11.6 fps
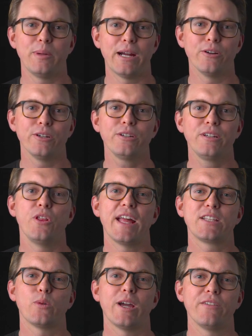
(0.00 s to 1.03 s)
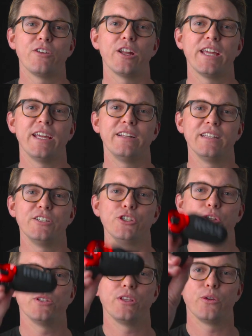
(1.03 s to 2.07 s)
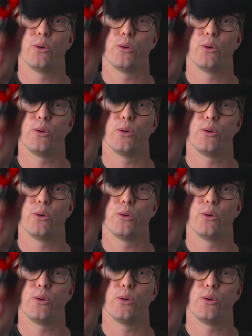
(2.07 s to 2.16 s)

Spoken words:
power. That's why I've gone ahead and chosen the